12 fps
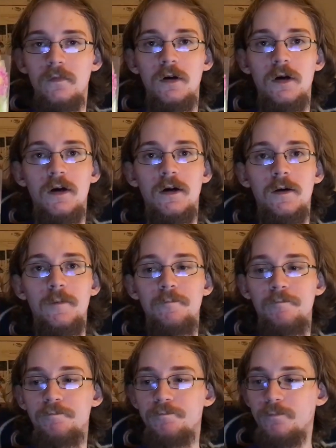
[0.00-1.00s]

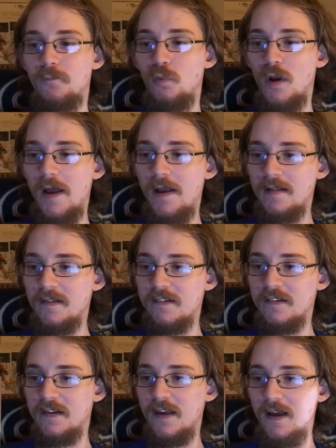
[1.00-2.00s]
Would I get
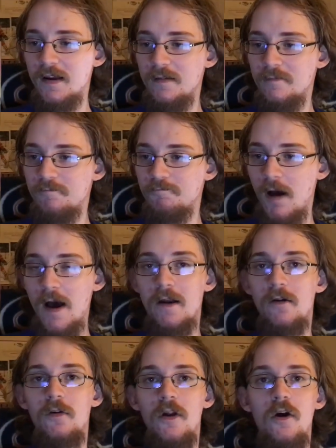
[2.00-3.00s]
this again? I
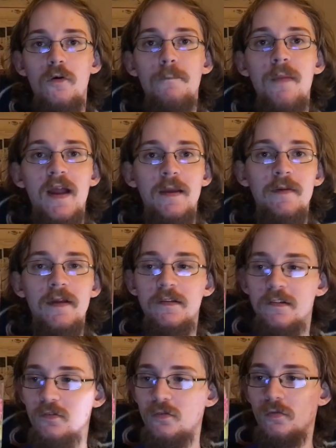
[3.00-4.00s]
don't know. Maybe.
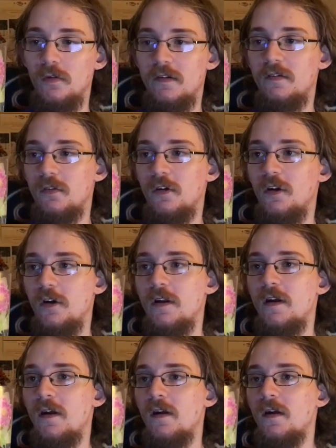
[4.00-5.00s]
It's
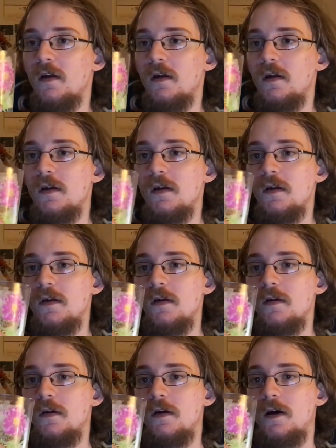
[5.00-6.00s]
good.
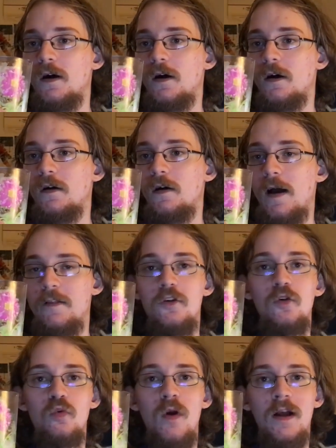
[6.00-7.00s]
I
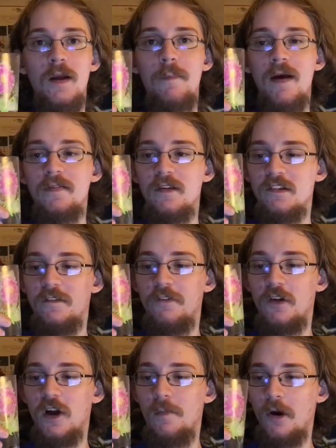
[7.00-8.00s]
do recommend this if
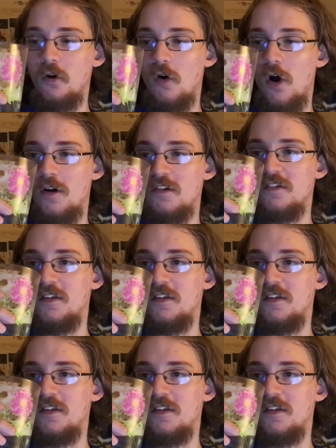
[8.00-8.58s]
you come across